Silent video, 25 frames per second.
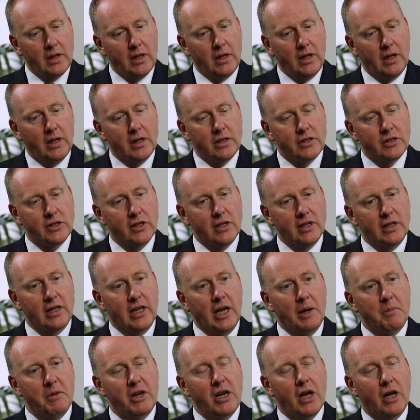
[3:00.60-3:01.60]
Yeah,
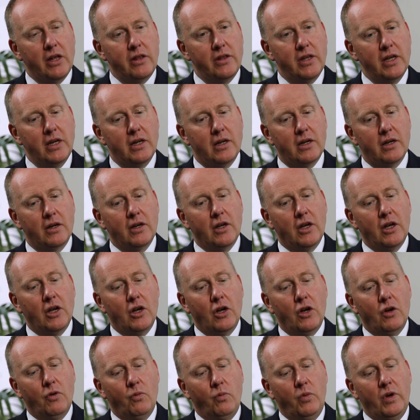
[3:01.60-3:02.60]
certainly. I think
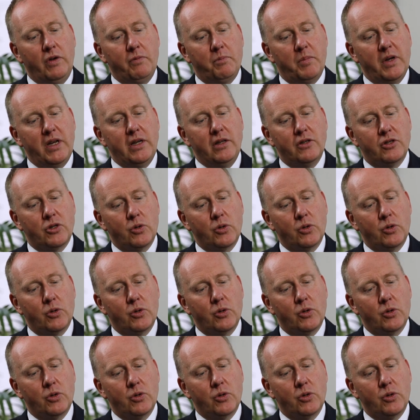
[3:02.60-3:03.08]
we've been